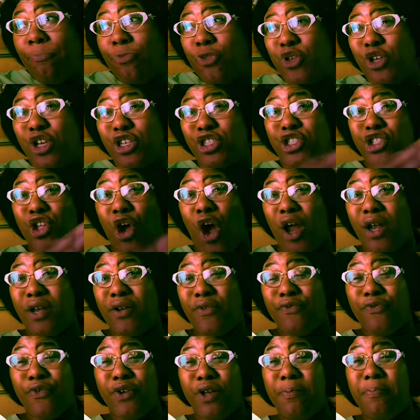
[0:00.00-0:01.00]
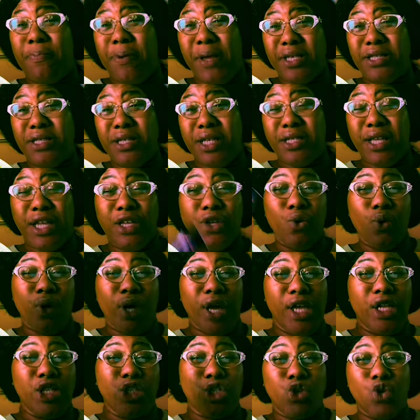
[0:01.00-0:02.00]
you're starting a free business and you're
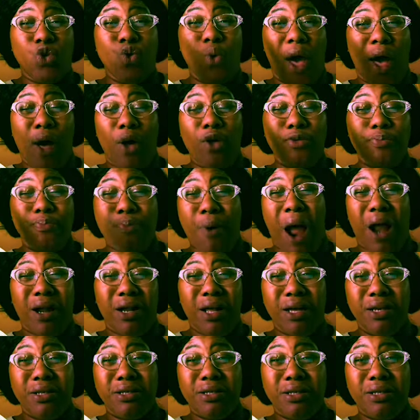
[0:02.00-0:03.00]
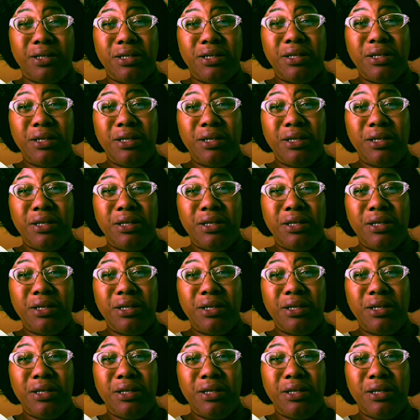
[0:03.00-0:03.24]
getting two health products